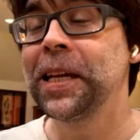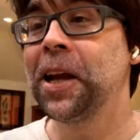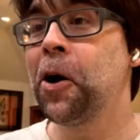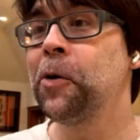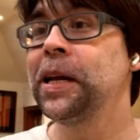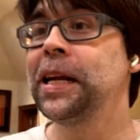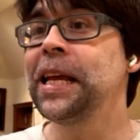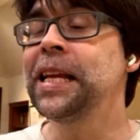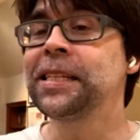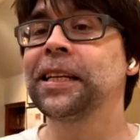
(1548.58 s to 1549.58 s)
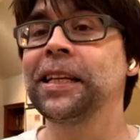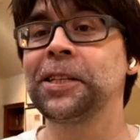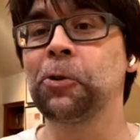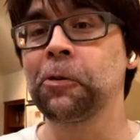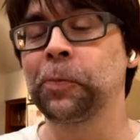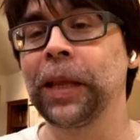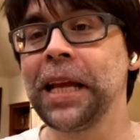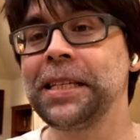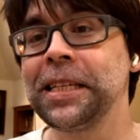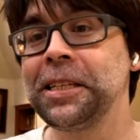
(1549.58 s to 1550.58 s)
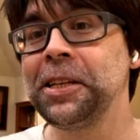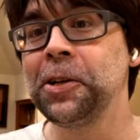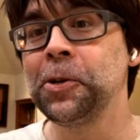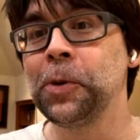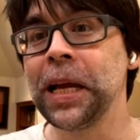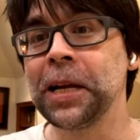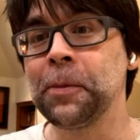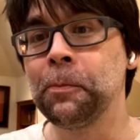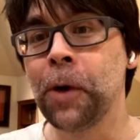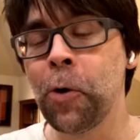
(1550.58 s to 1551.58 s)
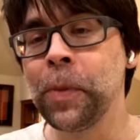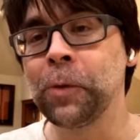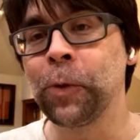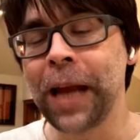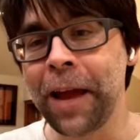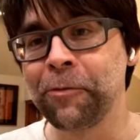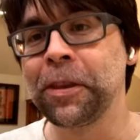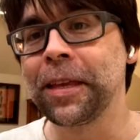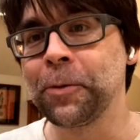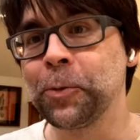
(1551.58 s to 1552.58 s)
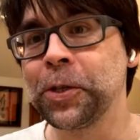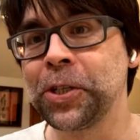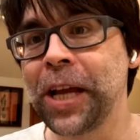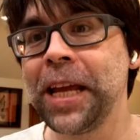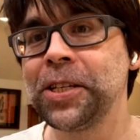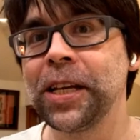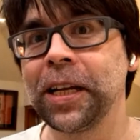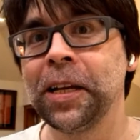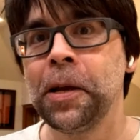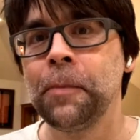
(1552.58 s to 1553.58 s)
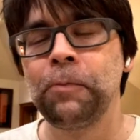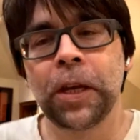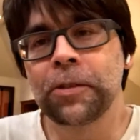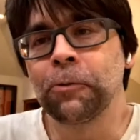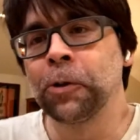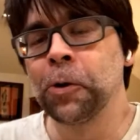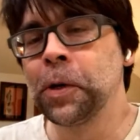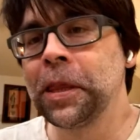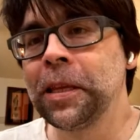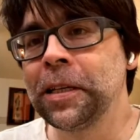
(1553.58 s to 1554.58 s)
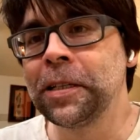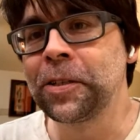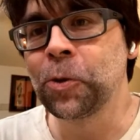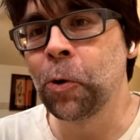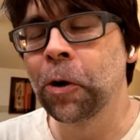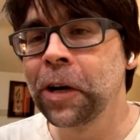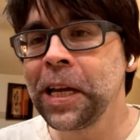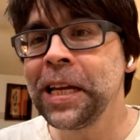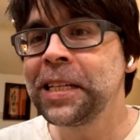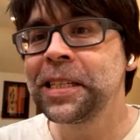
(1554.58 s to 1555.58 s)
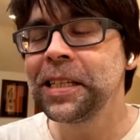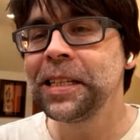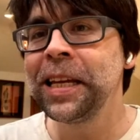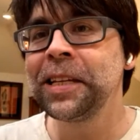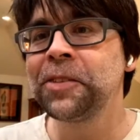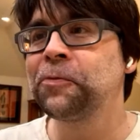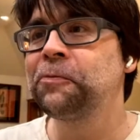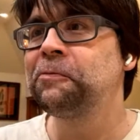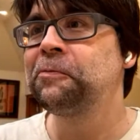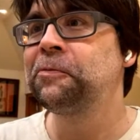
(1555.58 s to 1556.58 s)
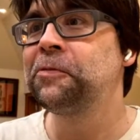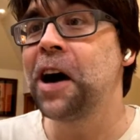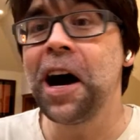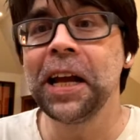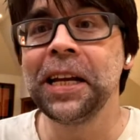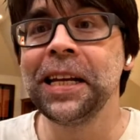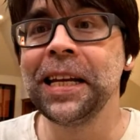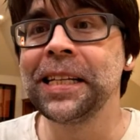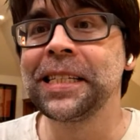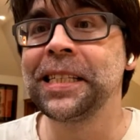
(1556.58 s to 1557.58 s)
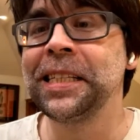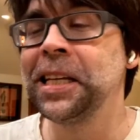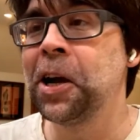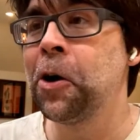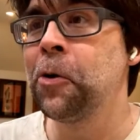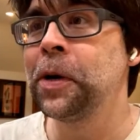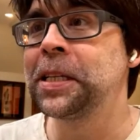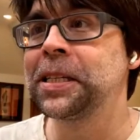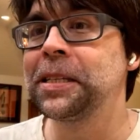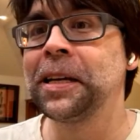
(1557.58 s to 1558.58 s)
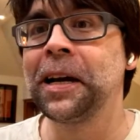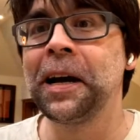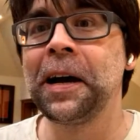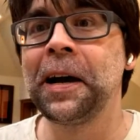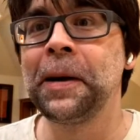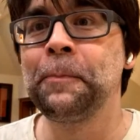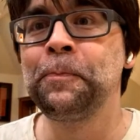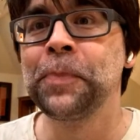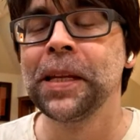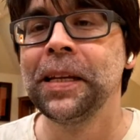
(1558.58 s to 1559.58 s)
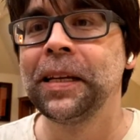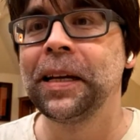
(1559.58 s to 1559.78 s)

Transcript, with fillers: you know, and it instantly sort of places you in a moment when everything was changing. Doesn't ruin the story. It's it's fun. It's you know, it's um,